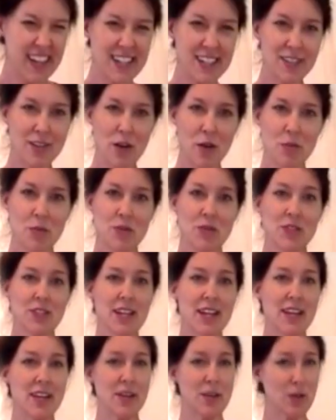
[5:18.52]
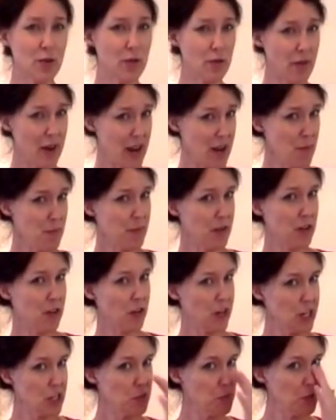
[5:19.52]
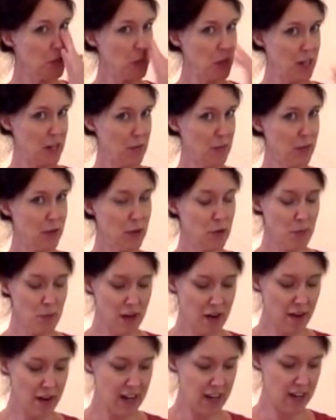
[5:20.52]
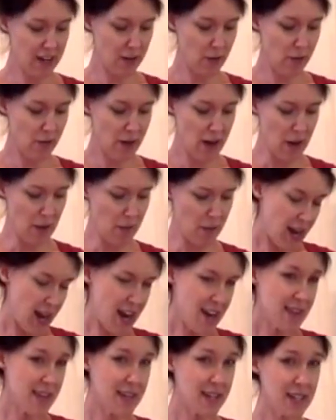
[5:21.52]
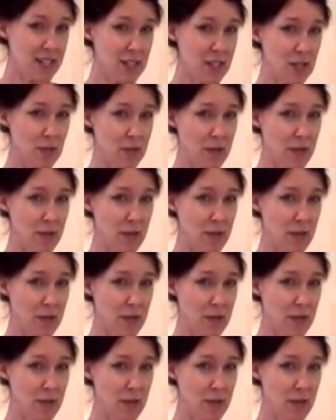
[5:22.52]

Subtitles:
It's almost like a grape, a cross between a blueberry and a grape. I think it's